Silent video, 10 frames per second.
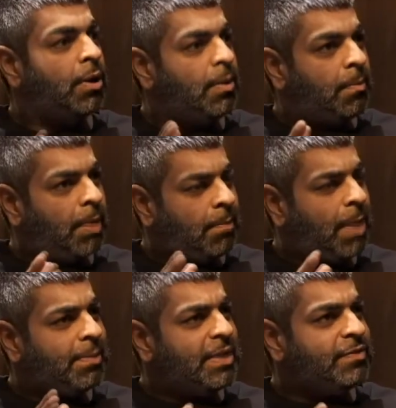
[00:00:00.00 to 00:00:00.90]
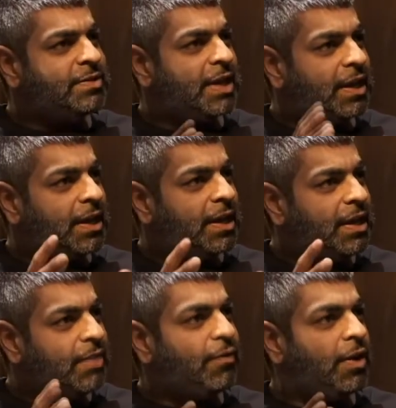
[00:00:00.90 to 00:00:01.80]
My belief is that
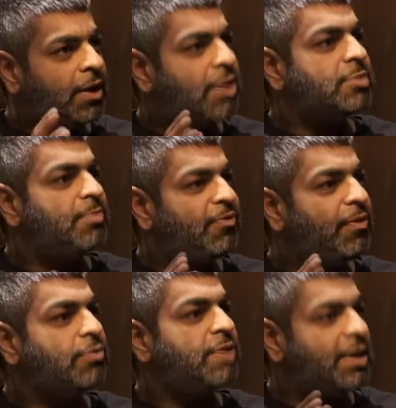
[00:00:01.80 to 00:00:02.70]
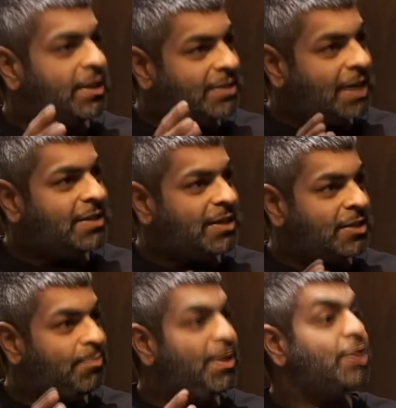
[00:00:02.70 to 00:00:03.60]
if a customer feels like their data is
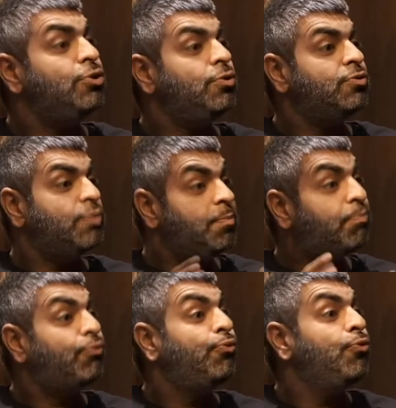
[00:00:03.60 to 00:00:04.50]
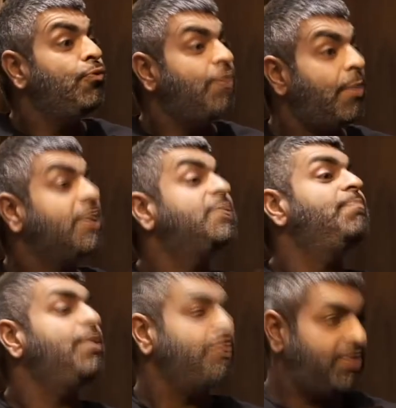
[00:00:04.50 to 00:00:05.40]
being used to improve their
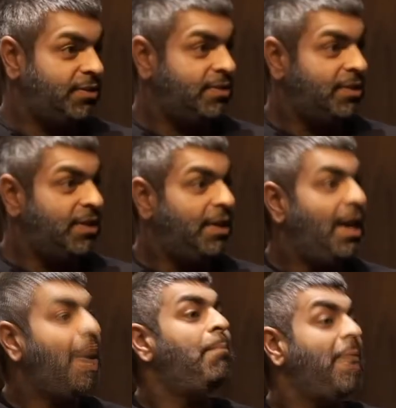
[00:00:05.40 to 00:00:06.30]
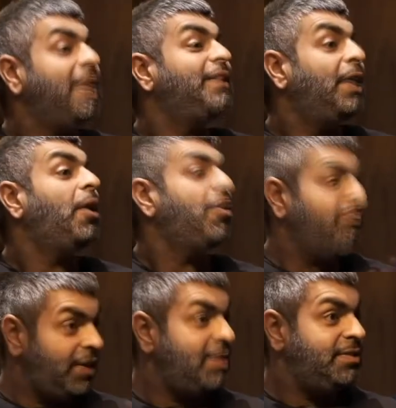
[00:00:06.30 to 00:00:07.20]
experience and make their life
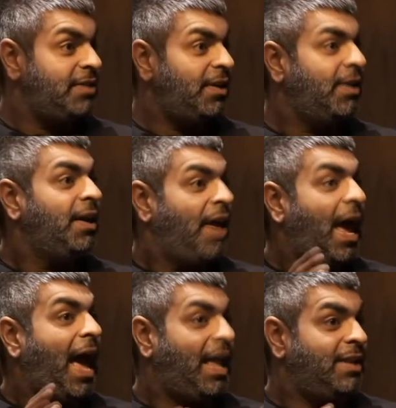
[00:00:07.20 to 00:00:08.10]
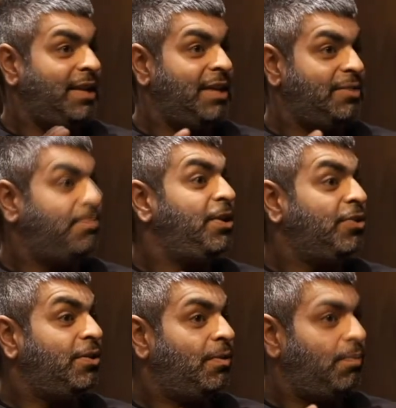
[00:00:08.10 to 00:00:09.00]
easier, and it's being
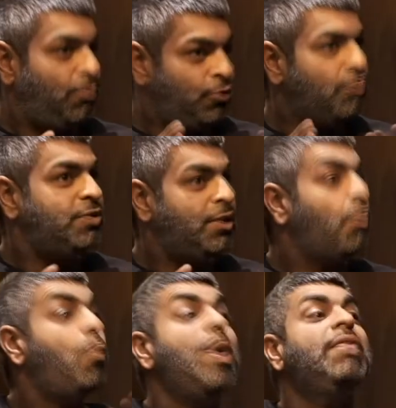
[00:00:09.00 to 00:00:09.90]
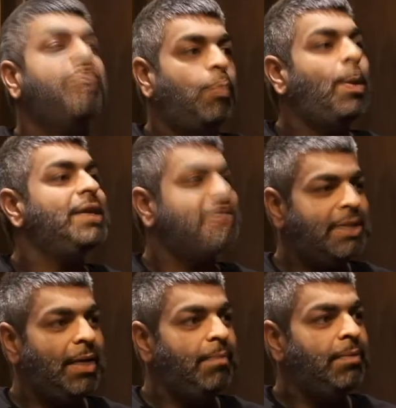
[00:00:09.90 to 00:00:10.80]
used in a relevant way to
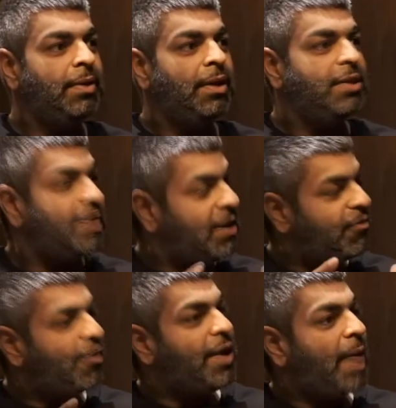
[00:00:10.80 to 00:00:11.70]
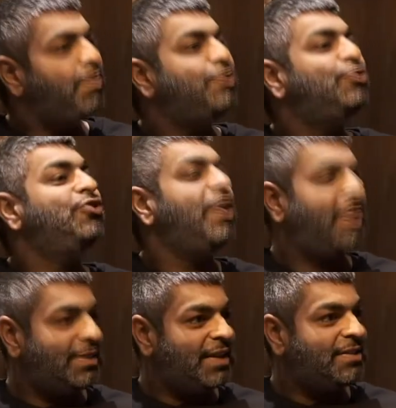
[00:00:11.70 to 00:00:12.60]
them, then they're very happy to share that
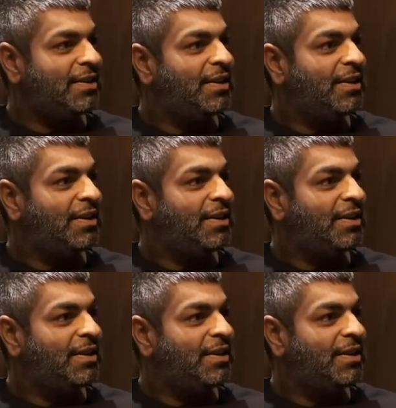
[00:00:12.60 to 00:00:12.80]
data.